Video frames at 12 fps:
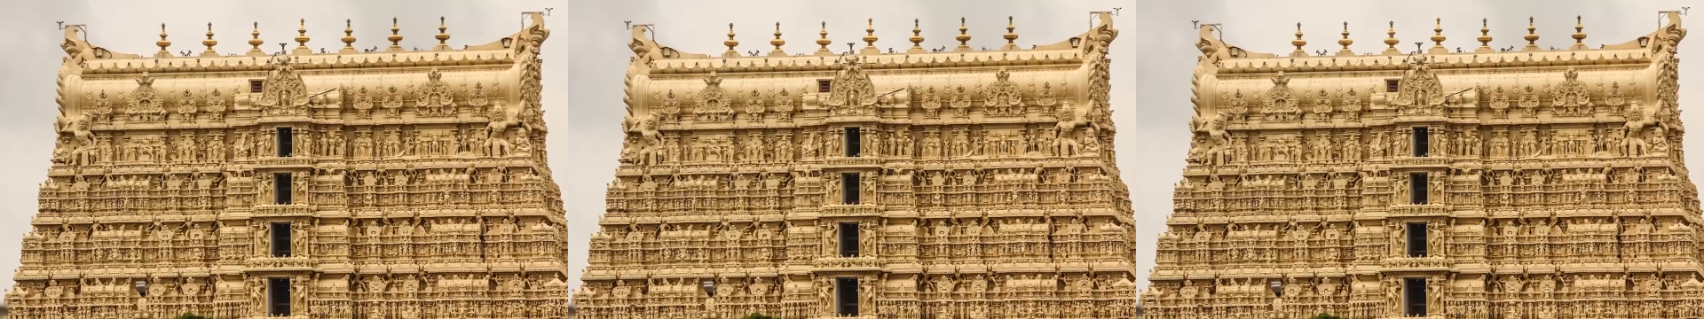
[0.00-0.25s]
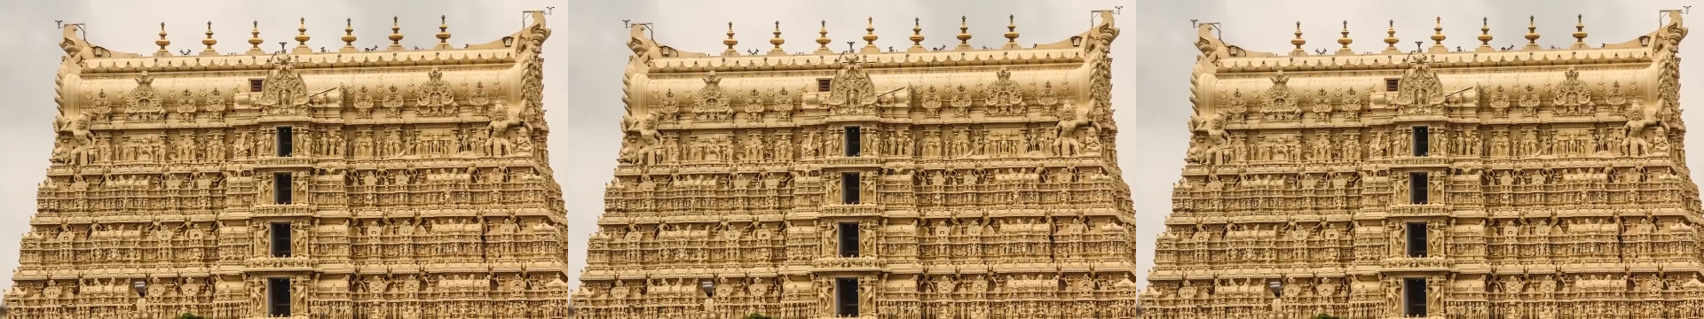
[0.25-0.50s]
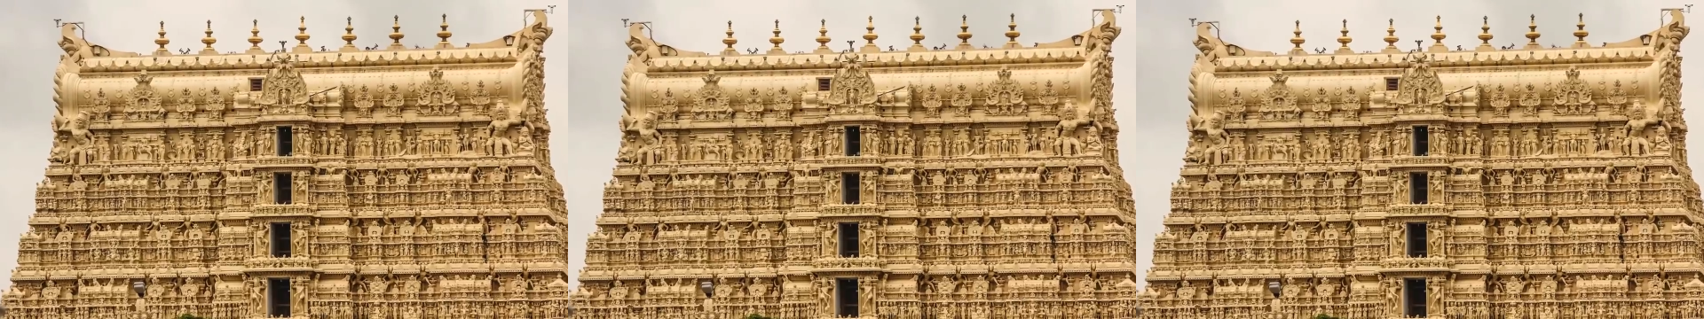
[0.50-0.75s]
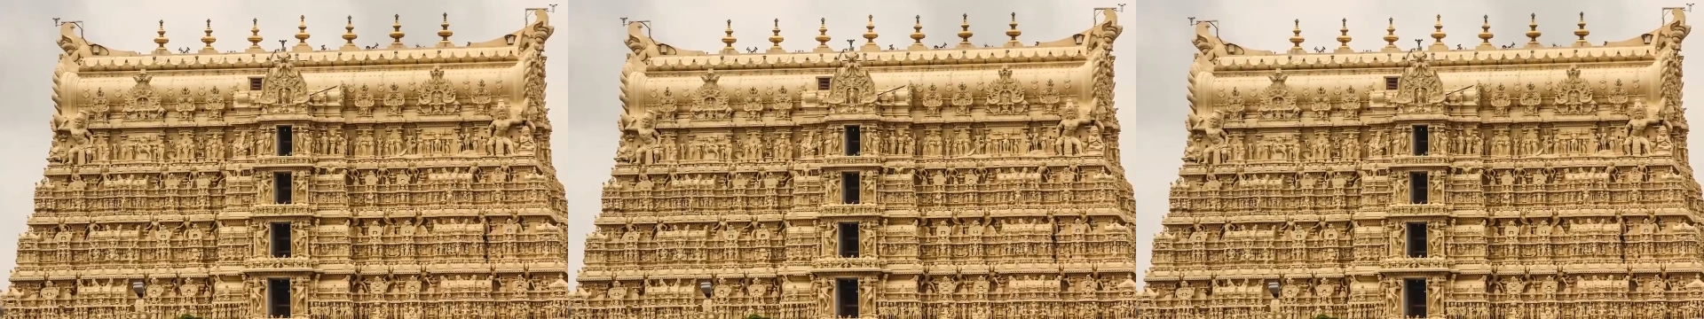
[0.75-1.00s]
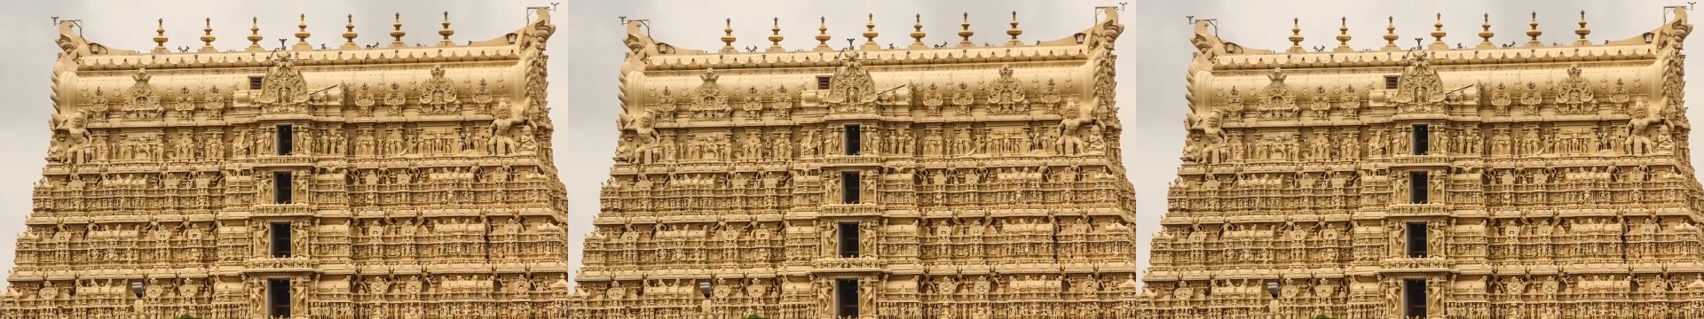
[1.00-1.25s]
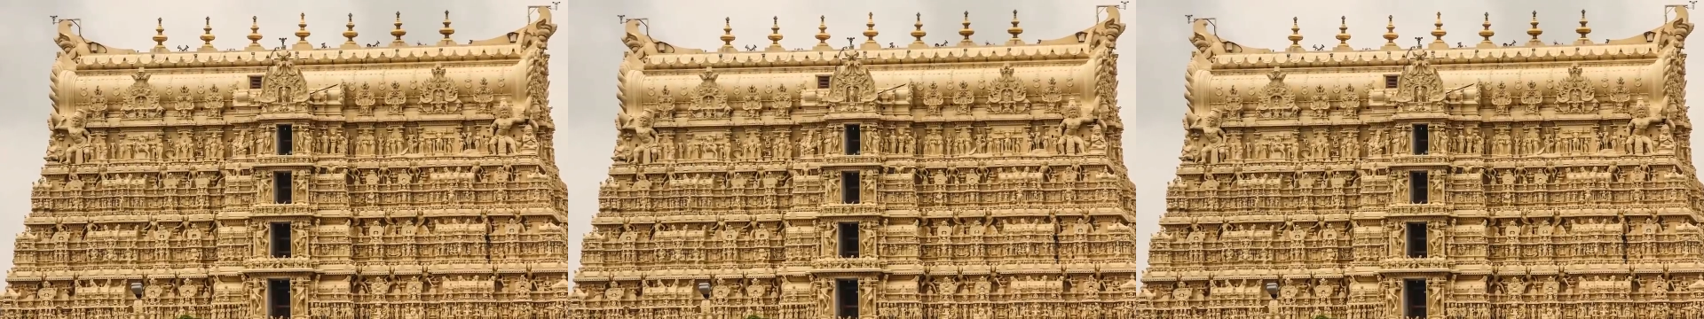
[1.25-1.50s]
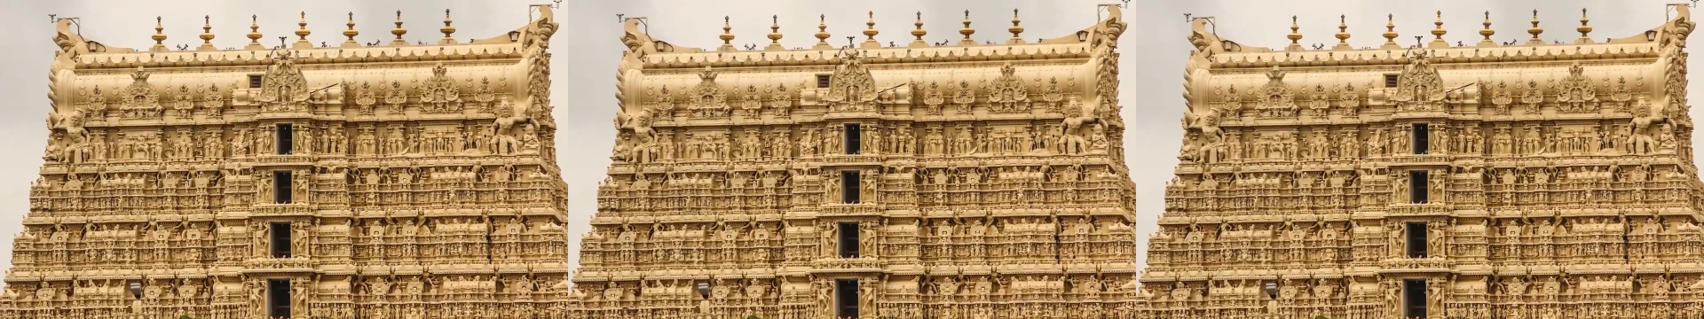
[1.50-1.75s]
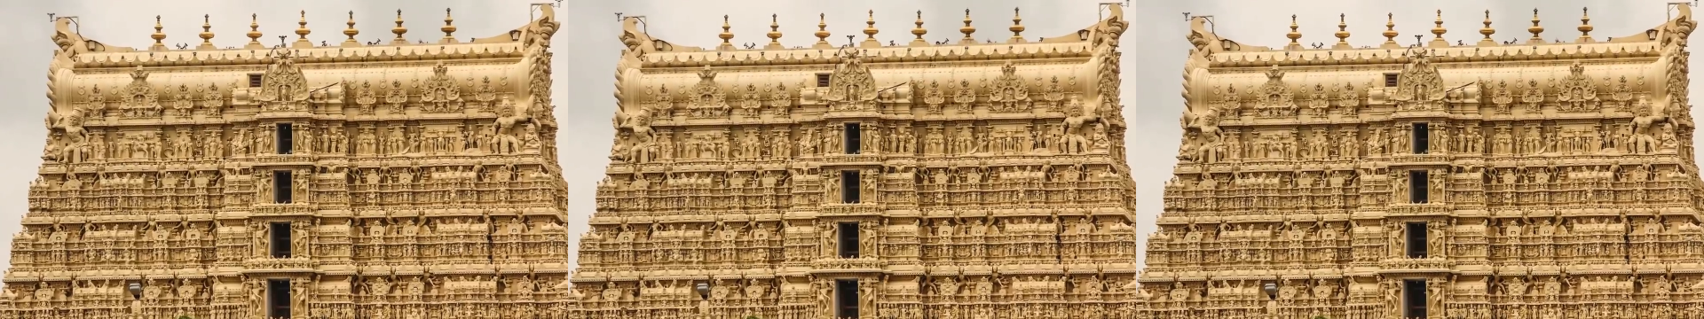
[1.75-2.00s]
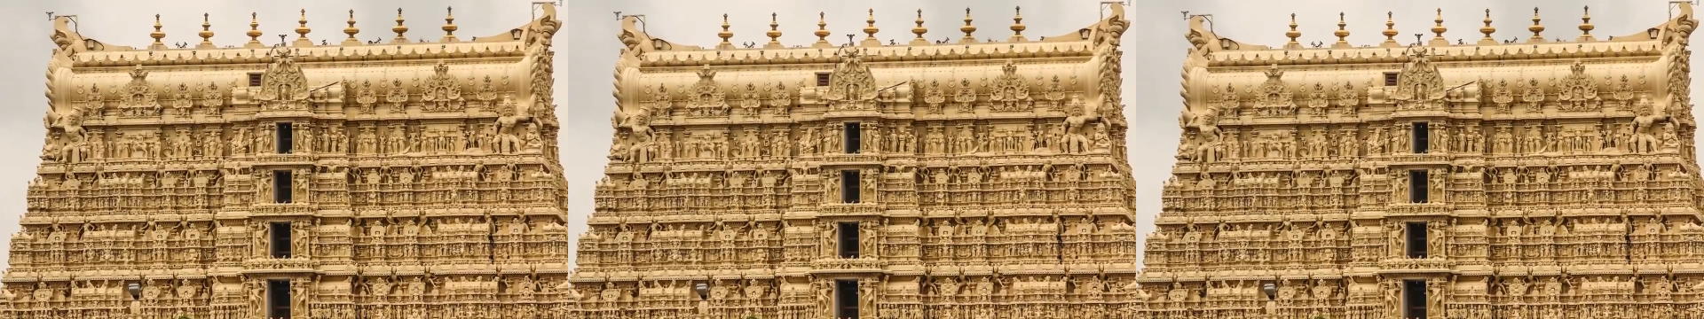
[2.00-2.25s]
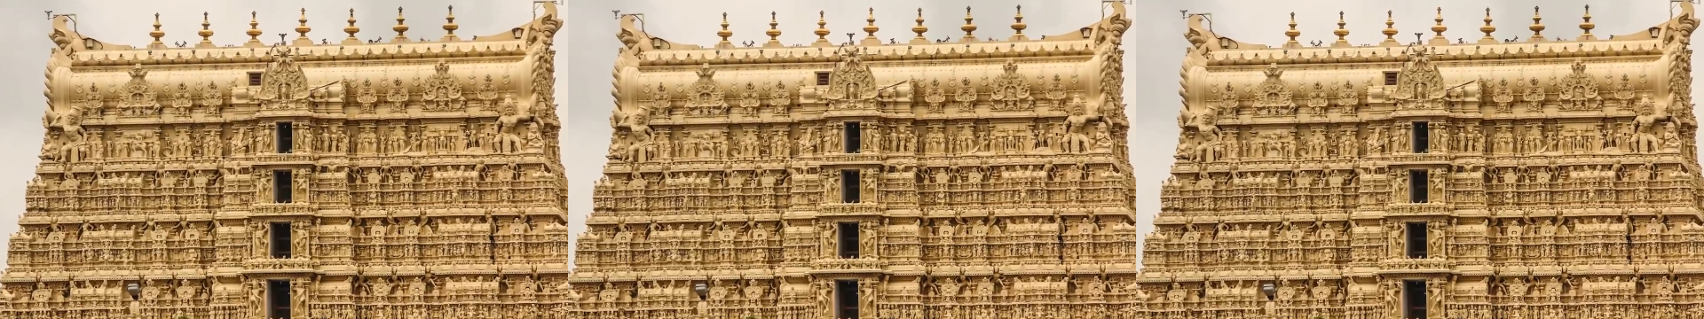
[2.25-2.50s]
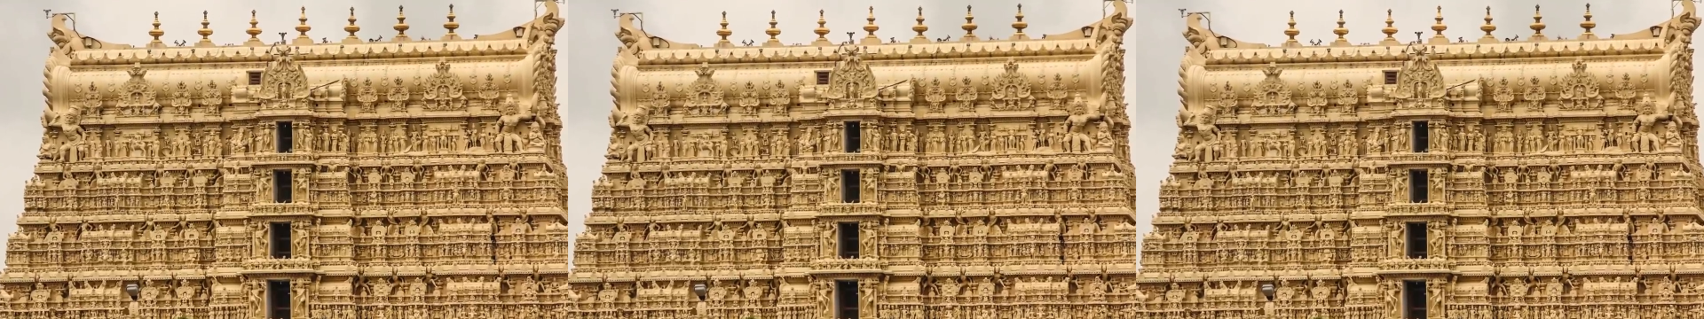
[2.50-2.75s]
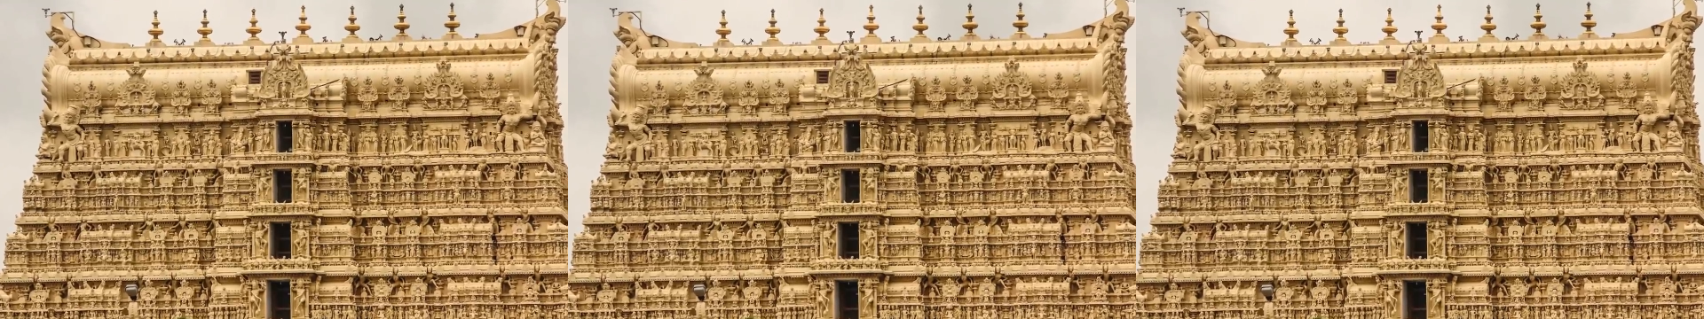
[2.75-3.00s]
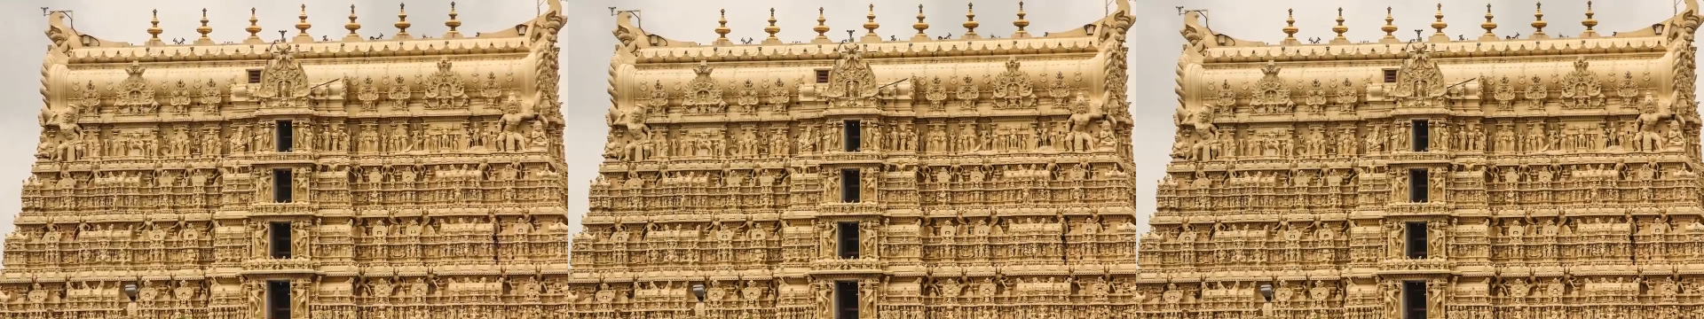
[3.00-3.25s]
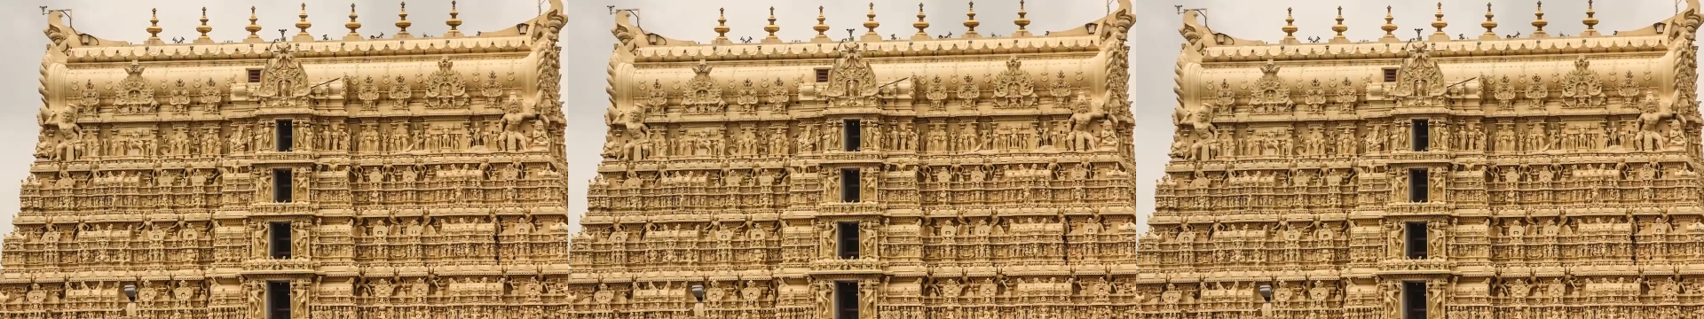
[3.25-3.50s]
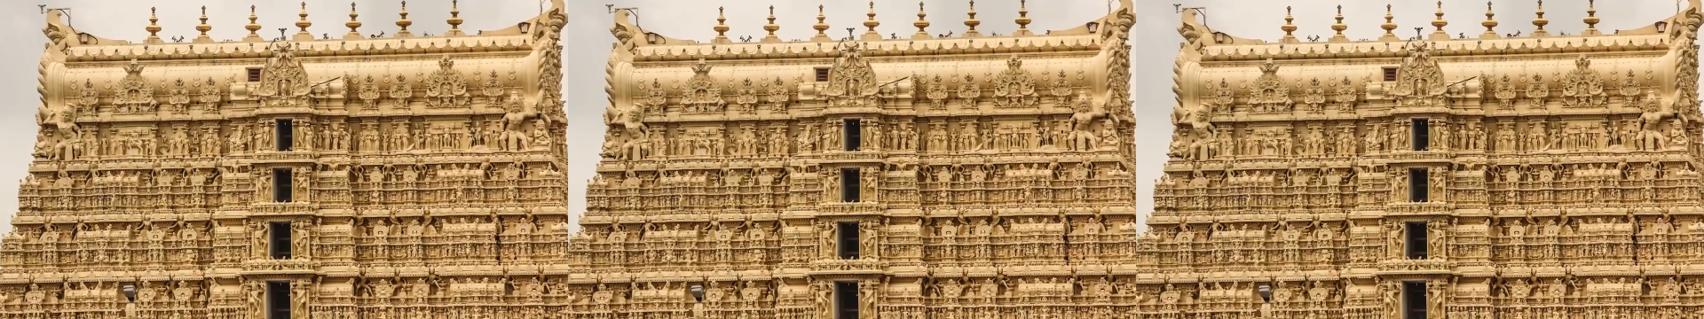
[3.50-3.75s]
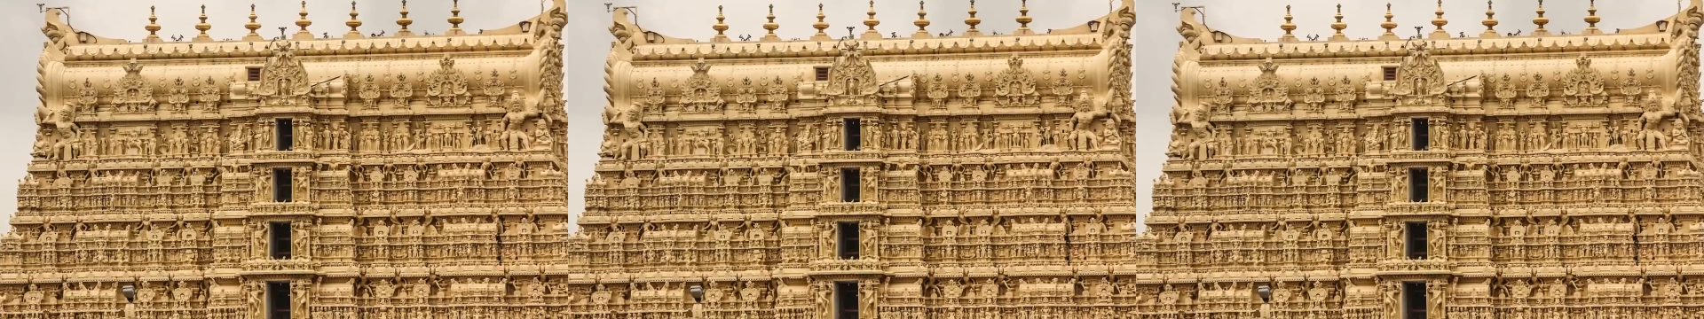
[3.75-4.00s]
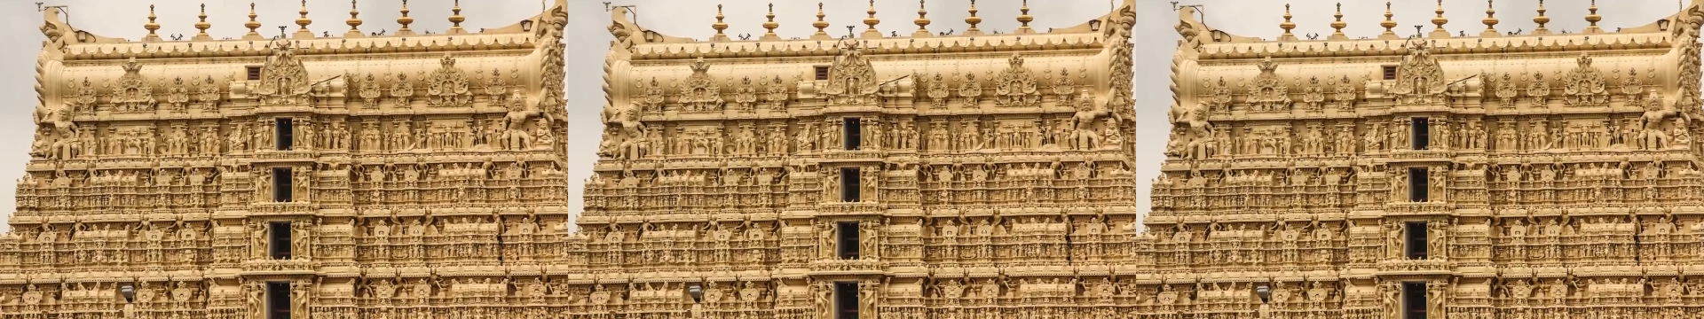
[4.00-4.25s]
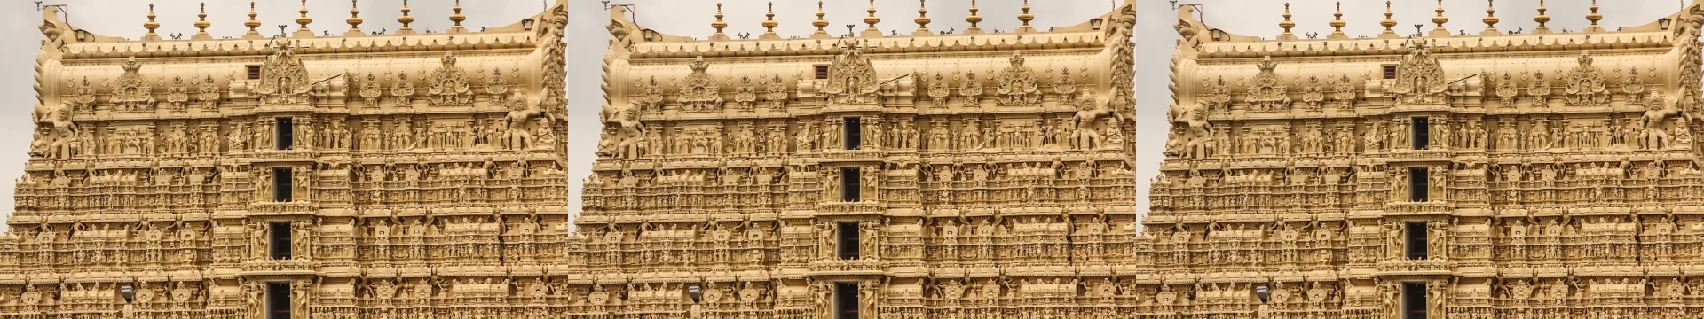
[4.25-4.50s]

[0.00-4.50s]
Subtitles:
(no speaker visible)